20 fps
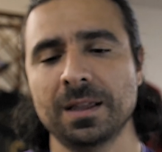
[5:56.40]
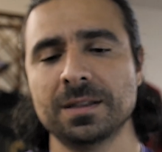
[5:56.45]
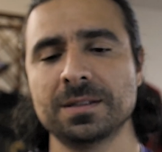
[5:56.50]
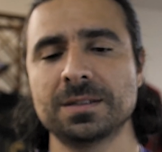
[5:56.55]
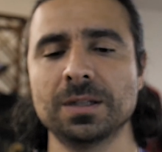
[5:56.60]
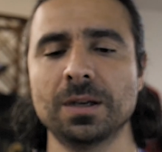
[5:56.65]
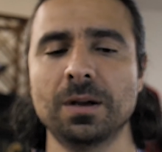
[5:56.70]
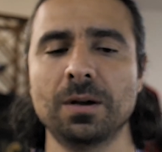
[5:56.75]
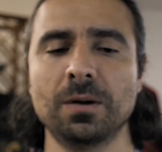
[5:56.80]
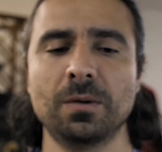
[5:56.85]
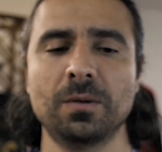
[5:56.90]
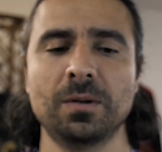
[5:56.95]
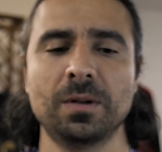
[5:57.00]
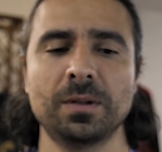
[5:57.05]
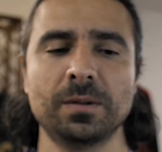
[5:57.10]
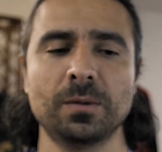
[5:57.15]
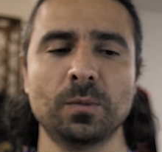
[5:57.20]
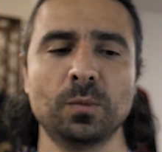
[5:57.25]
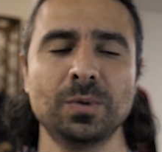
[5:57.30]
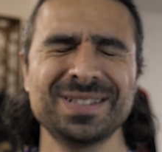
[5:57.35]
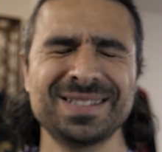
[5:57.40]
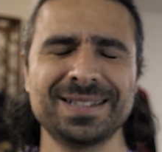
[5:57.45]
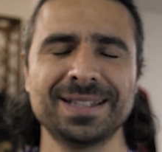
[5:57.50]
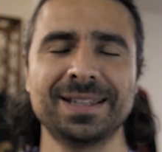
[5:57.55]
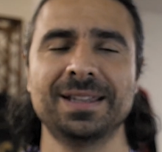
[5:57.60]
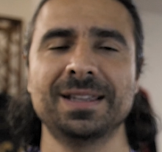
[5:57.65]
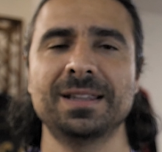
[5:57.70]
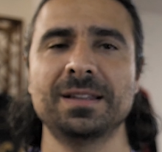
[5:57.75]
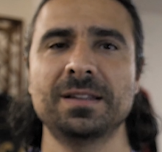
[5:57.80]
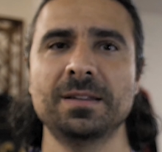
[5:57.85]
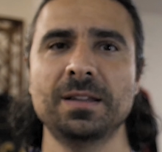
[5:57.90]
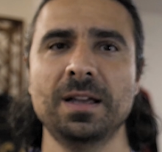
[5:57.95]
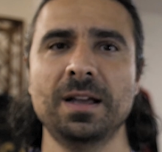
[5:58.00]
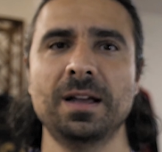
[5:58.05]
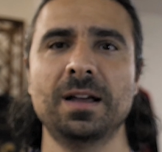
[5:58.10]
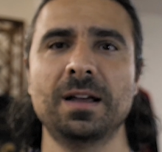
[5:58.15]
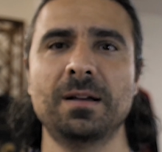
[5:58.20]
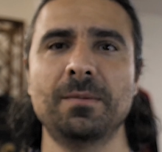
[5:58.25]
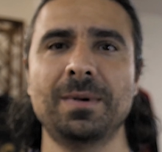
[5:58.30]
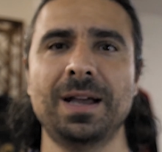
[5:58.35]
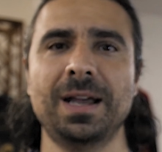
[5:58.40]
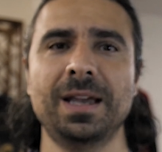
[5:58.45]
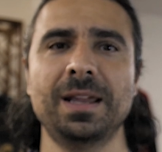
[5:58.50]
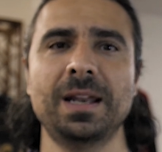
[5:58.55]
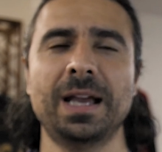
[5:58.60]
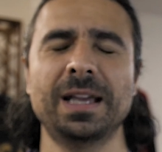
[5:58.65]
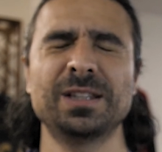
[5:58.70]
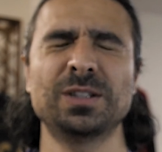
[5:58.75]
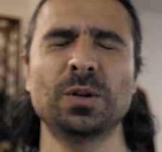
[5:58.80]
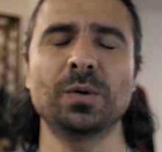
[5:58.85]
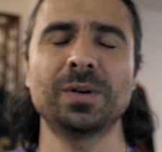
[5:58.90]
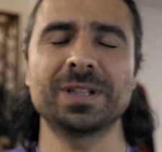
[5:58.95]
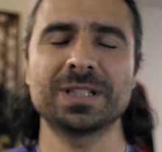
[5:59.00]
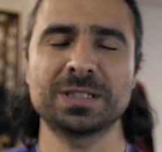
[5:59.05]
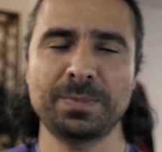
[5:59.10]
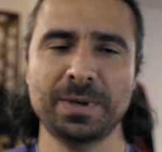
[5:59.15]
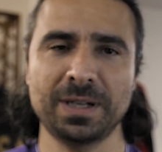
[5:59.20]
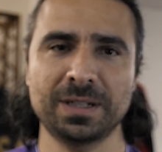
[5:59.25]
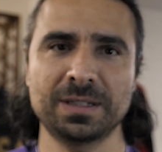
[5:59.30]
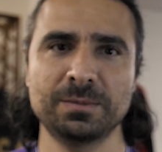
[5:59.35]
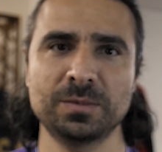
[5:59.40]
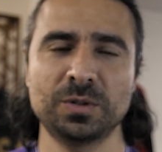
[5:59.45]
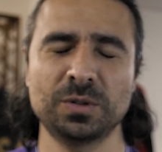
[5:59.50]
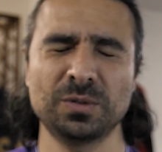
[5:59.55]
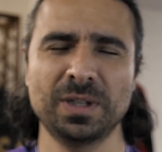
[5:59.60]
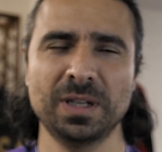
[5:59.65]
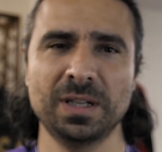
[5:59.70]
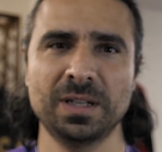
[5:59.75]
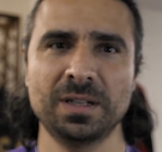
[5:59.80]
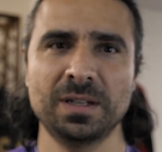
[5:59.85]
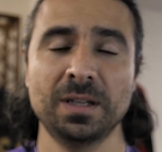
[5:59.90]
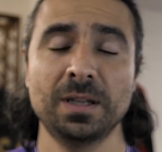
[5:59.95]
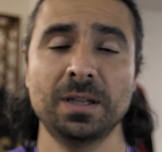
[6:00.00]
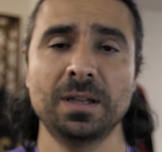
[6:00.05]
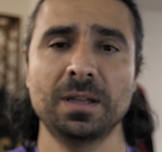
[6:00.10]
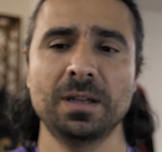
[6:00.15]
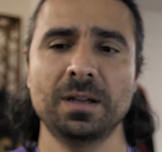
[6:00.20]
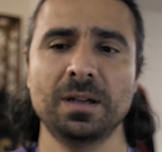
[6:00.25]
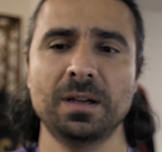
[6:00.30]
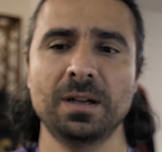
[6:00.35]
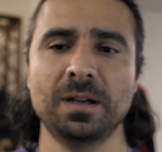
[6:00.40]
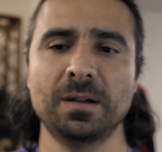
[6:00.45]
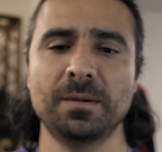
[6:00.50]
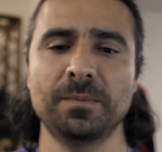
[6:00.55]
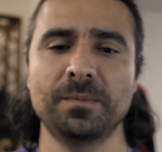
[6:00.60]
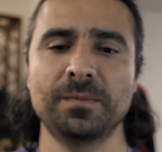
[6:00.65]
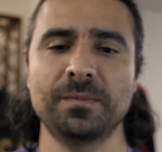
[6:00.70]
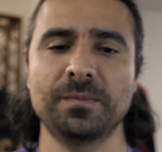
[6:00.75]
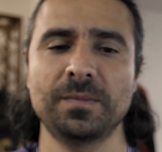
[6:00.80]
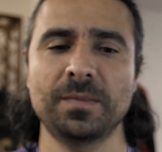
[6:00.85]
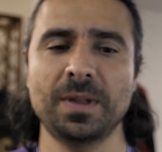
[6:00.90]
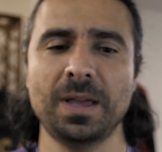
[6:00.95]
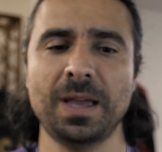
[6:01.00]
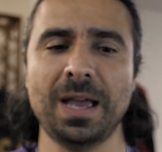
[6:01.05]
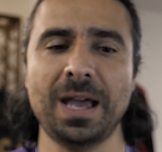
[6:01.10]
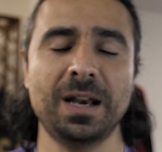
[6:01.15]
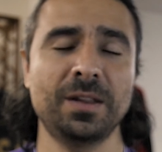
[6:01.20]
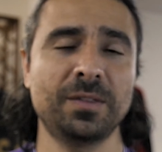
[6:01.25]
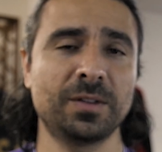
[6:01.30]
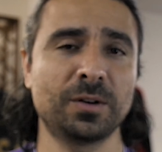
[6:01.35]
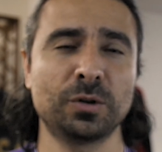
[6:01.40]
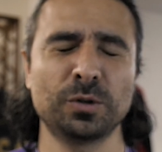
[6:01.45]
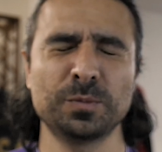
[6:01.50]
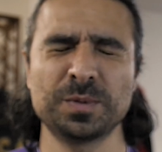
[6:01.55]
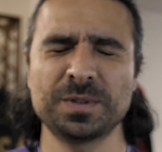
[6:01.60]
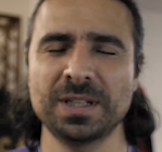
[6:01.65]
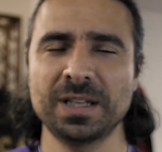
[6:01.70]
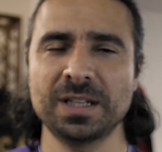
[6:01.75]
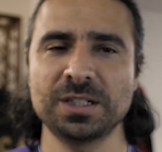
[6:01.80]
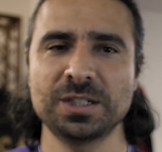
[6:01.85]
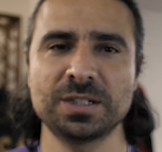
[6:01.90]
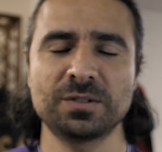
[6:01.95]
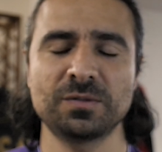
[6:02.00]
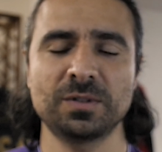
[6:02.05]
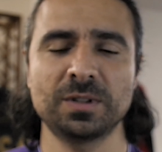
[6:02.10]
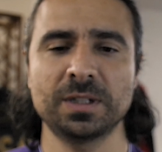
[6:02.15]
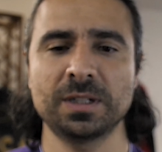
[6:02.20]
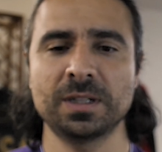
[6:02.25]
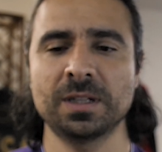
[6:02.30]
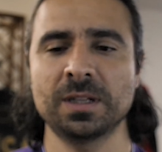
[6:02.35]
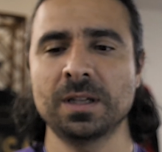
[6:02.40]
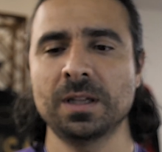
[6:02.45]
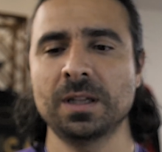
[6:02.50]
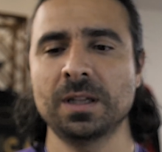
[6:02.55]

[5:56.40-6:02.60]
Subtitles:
So we'll see. I don't expect them to get out of the group stages really,